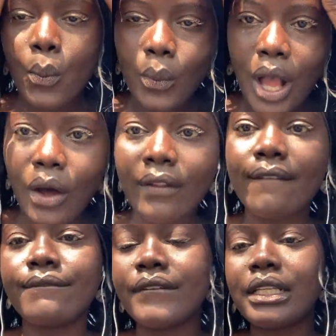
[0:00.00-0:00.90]
Hold up.
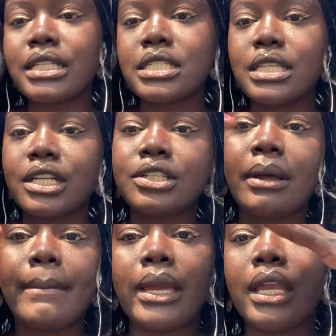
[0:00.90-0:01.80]
Is that your
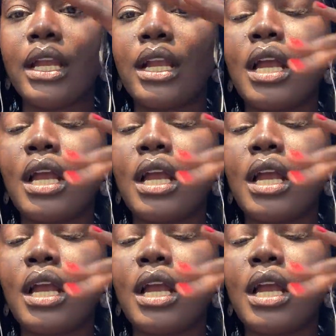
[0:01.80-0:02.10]
name?